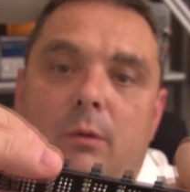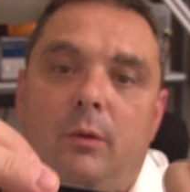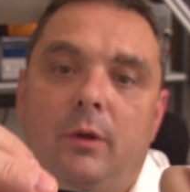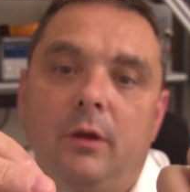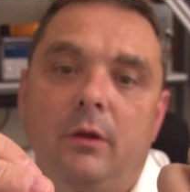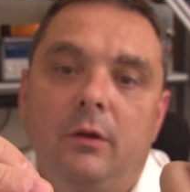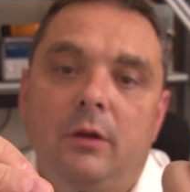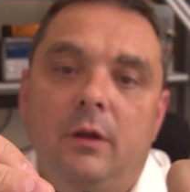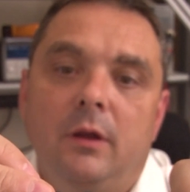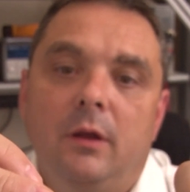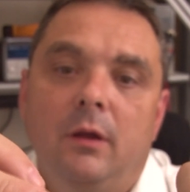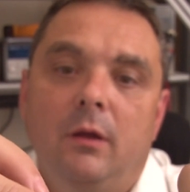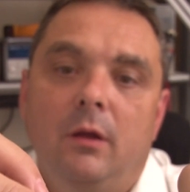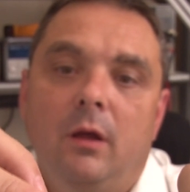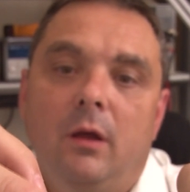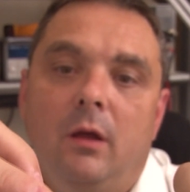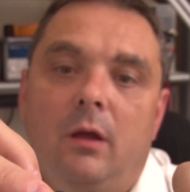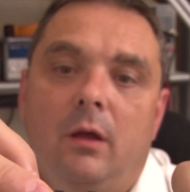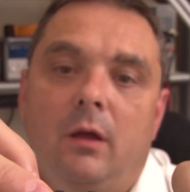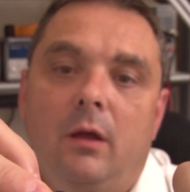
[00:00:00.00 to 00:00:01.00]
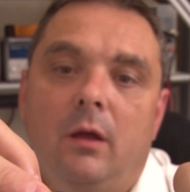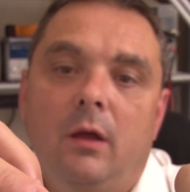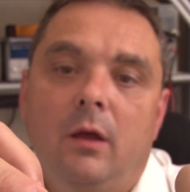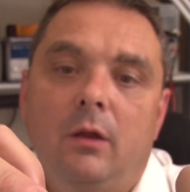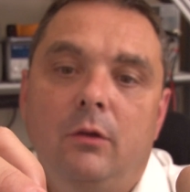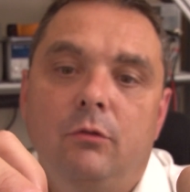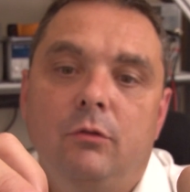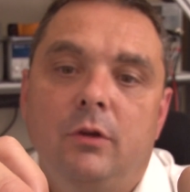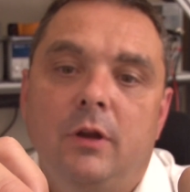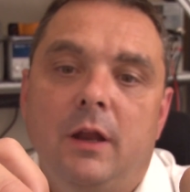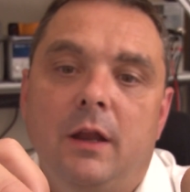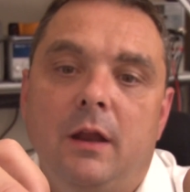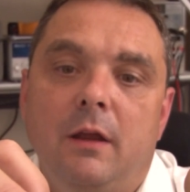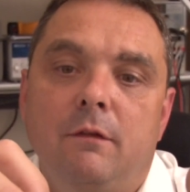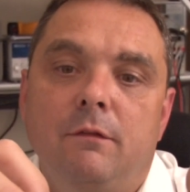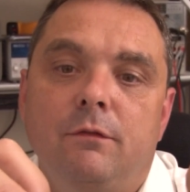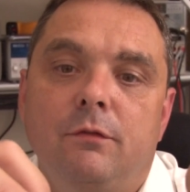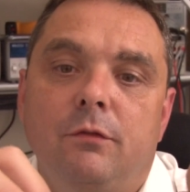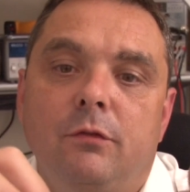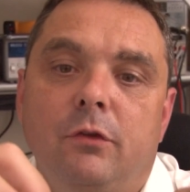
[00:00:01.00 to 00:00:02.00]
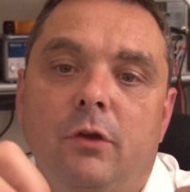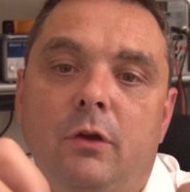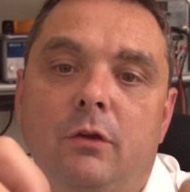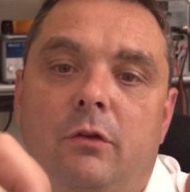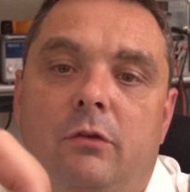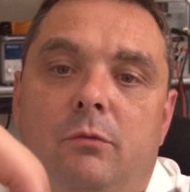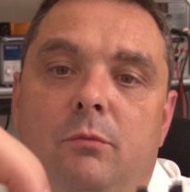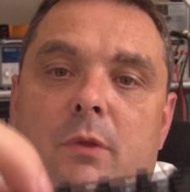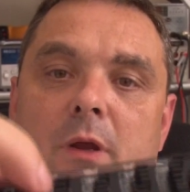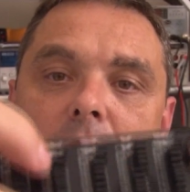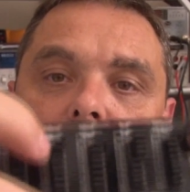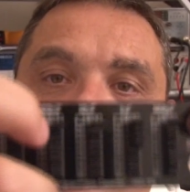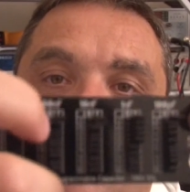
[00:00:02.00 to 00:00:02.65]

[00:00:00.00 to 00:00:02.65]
are we on here, 100 NF. So it doesn't mean